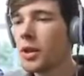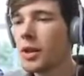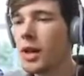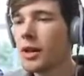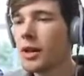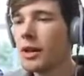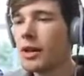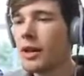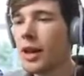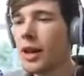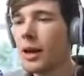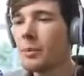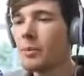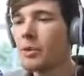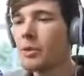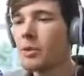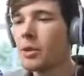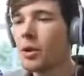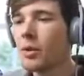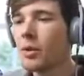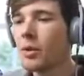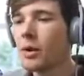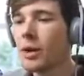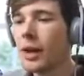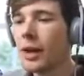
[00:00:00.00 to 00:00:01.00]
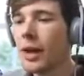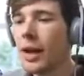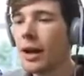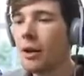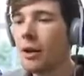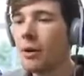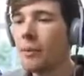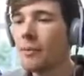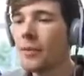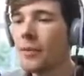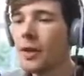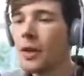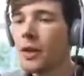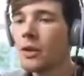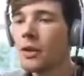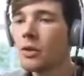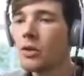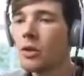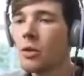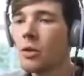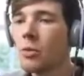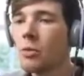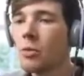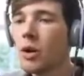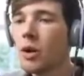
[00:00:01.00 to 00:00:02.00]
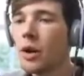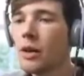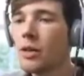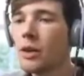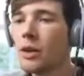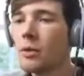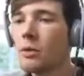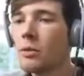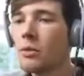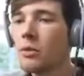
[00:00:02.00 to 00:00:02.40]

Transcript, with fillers: at the end of the episode now. So what I think